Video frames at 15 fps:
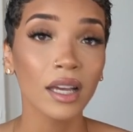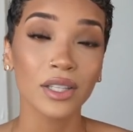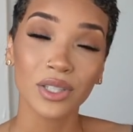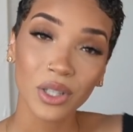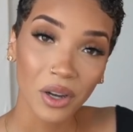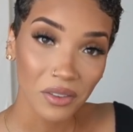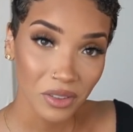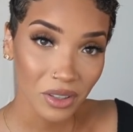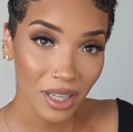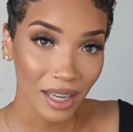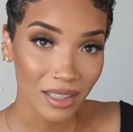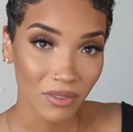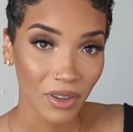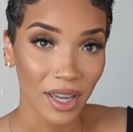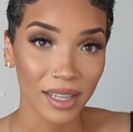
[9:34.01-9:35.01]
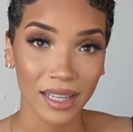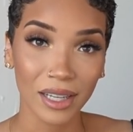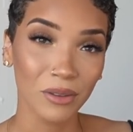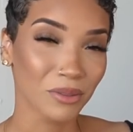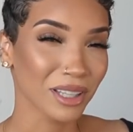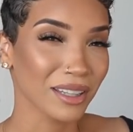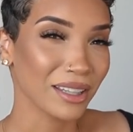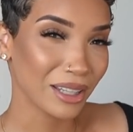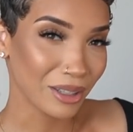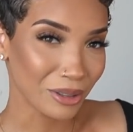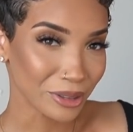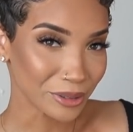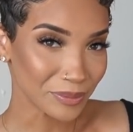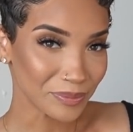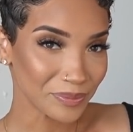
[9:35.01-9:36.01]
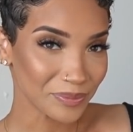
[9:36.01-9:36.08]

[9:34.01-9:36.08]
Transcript: So if you guys find any really cute